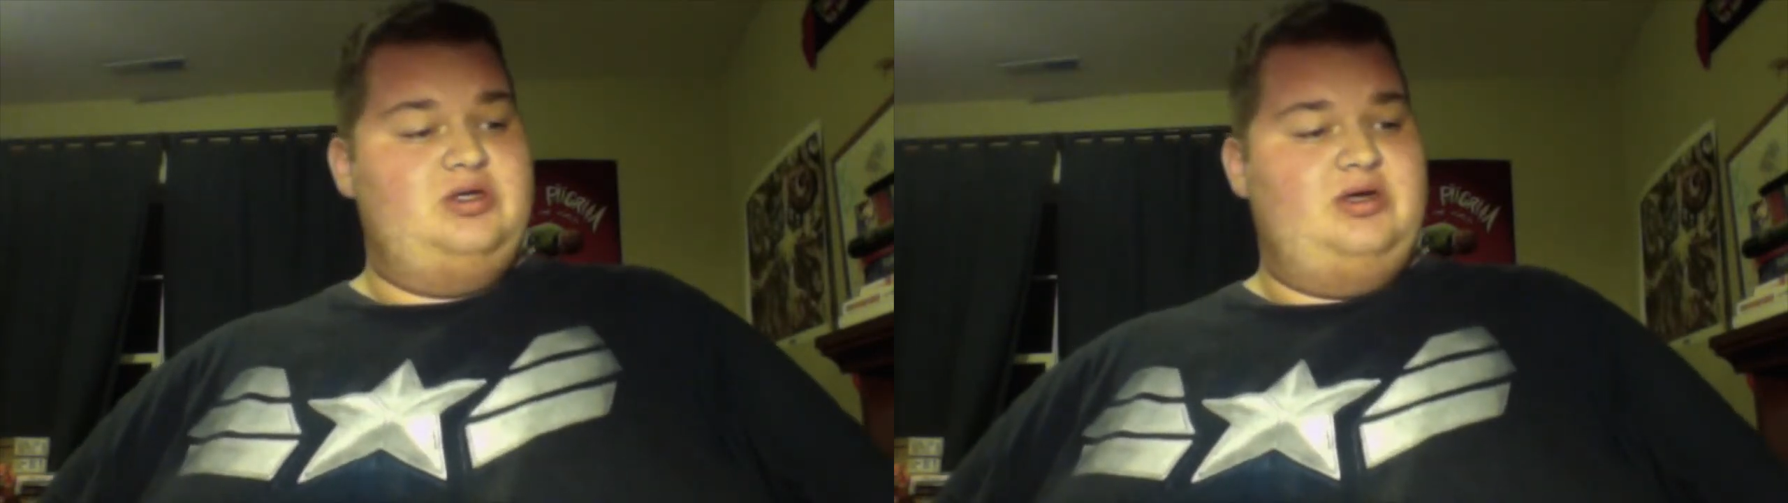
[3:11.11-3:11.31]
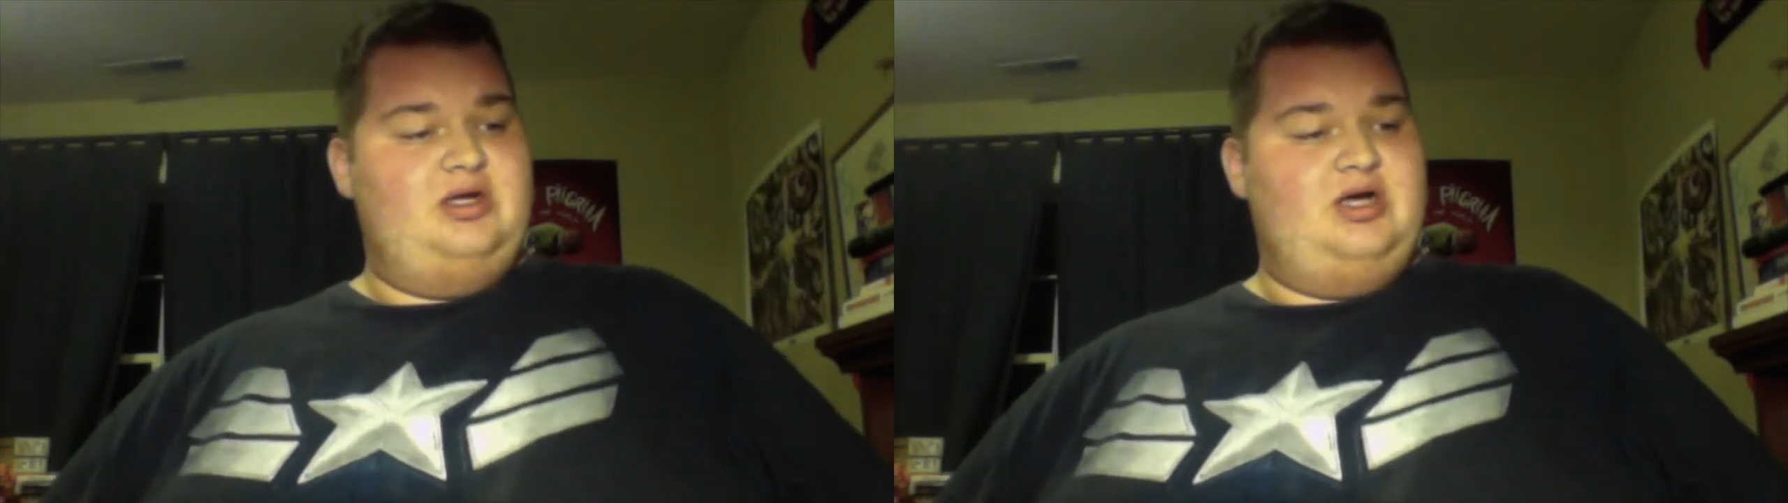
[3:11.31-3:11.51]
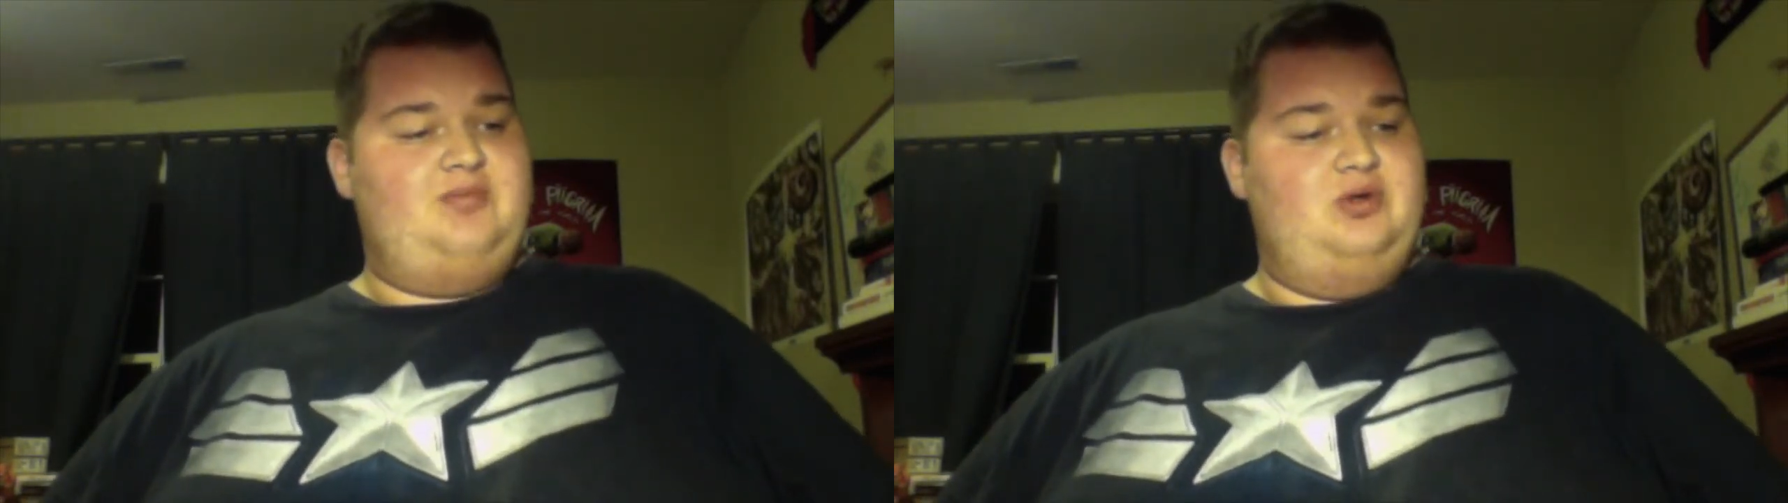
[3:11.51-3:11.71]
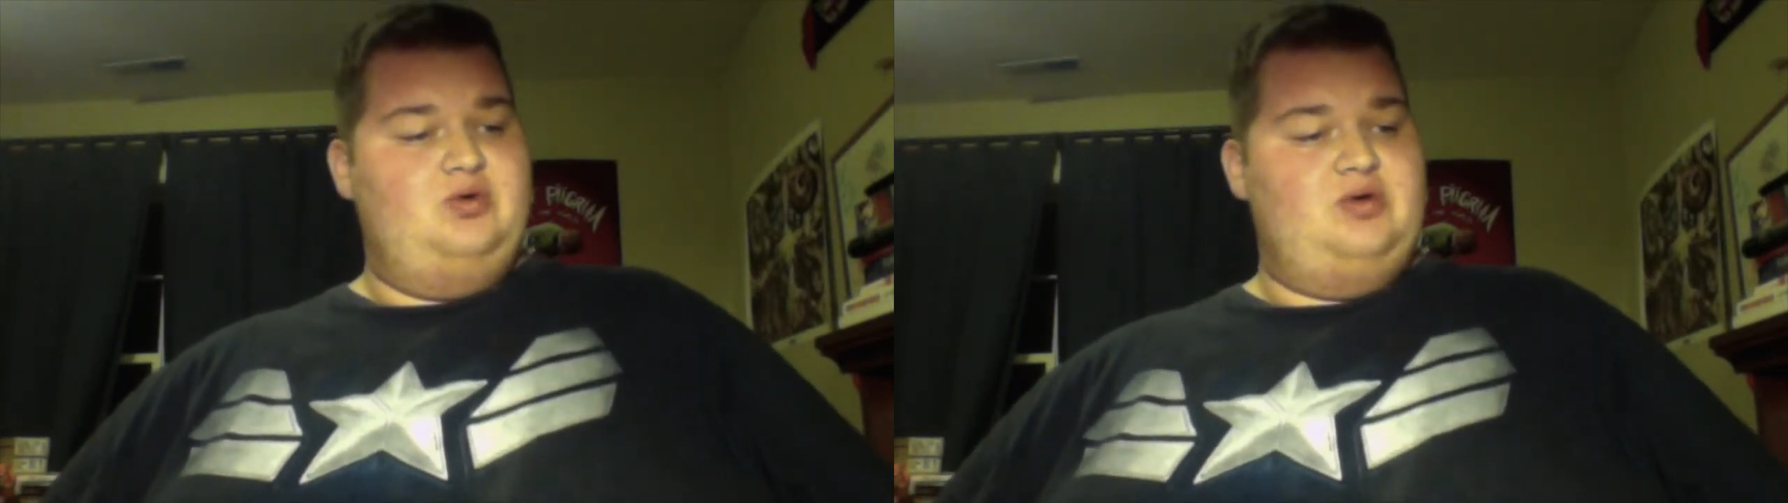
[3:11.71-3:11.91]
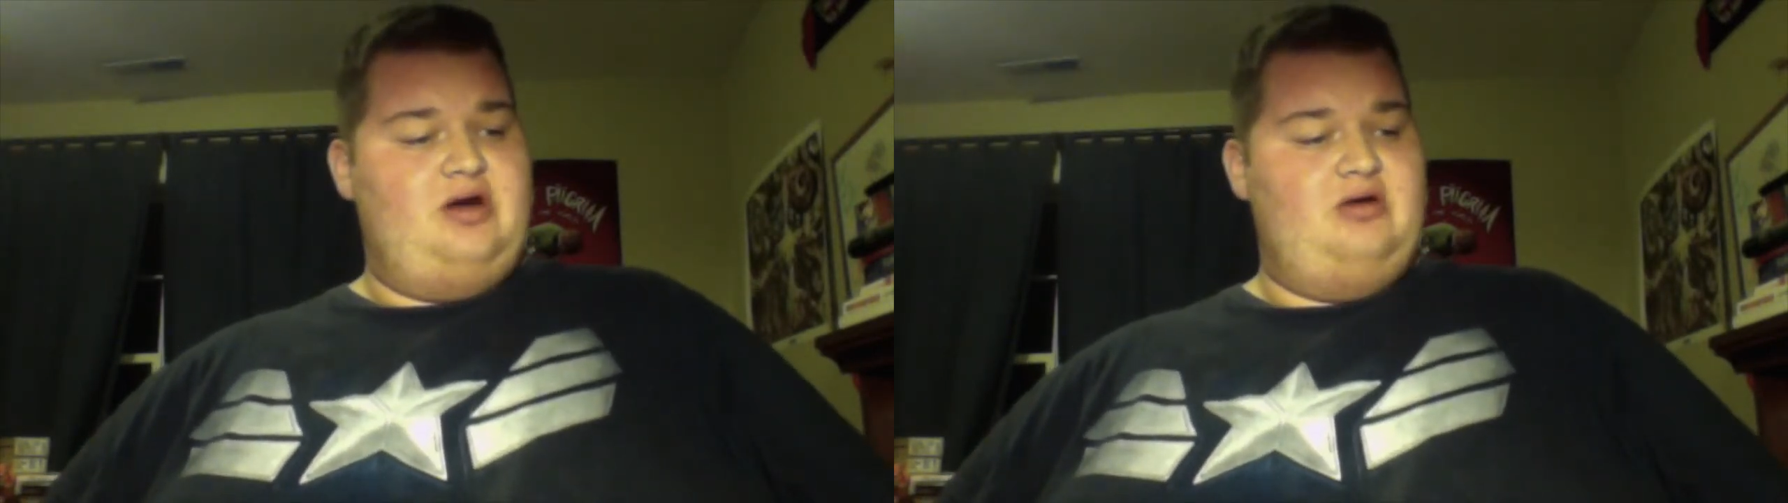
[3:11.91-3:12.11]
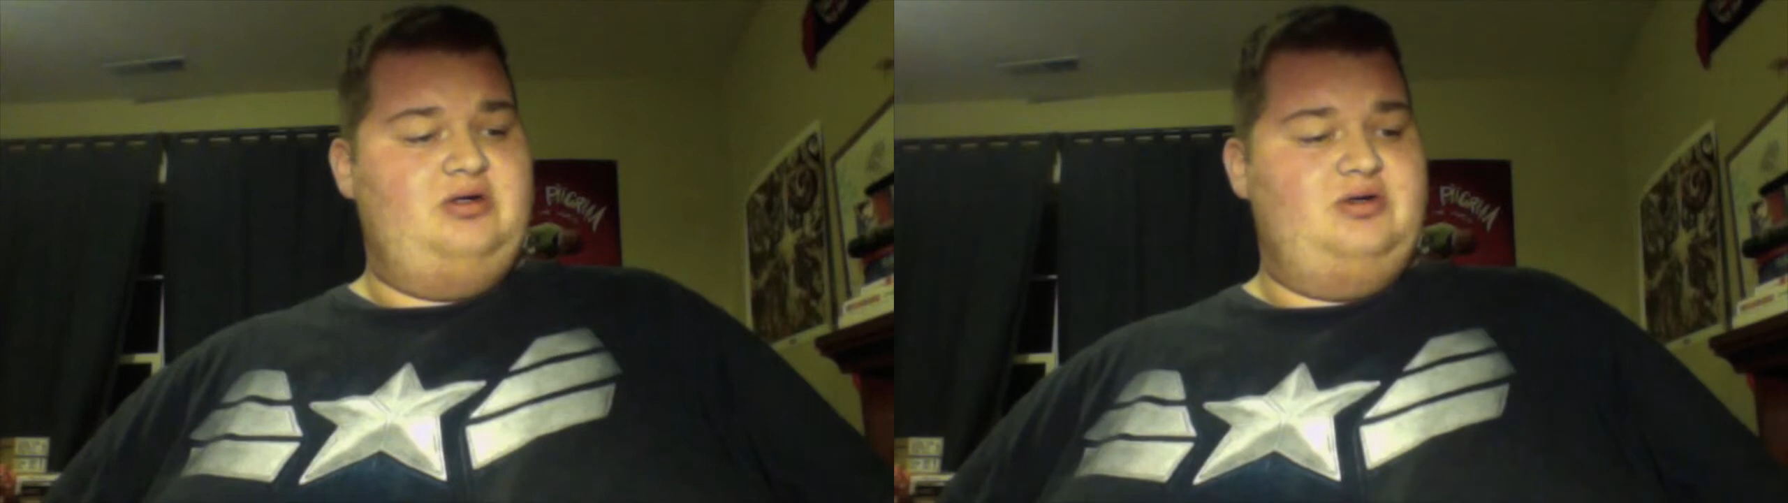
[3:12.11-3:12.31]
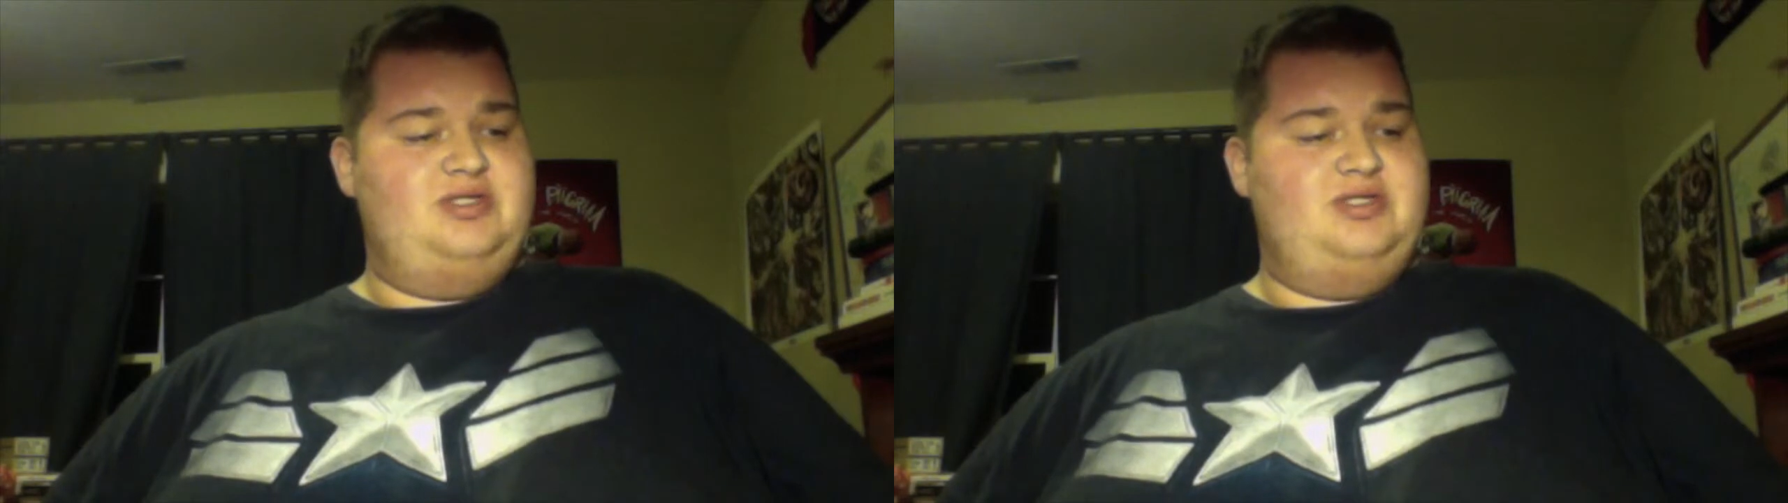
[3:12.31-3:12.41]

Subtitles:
get a couple new characters.